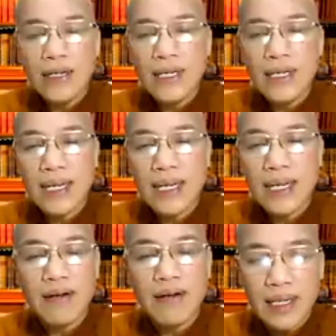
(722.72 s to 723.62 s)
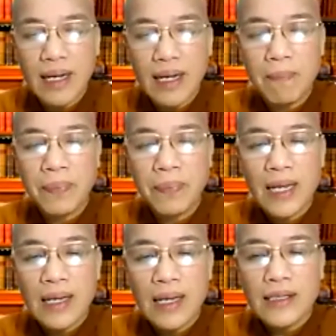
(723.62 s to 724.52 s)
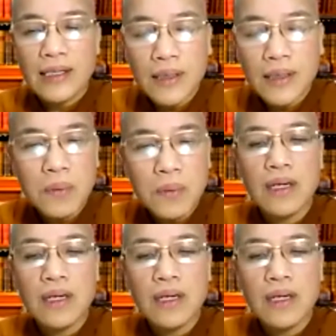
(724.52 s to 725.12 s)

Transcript: and Vietnam. So uh,